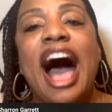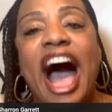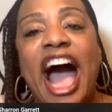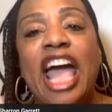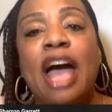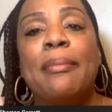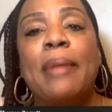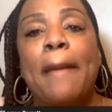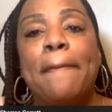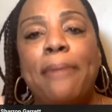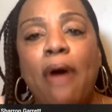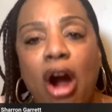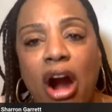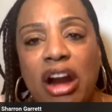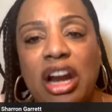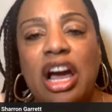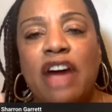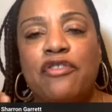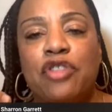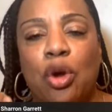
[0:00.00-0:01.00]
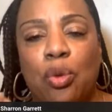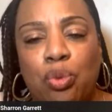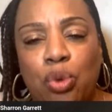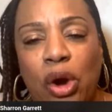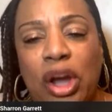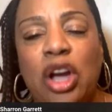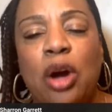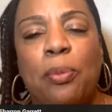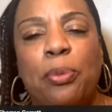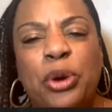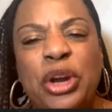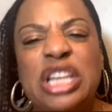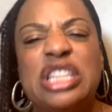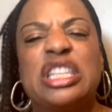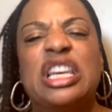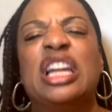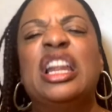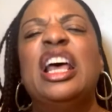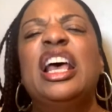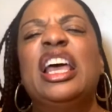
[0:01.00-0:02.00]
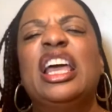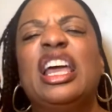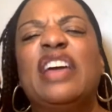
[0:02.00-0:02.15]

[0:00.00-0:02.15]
I am a part of the royal priesthood.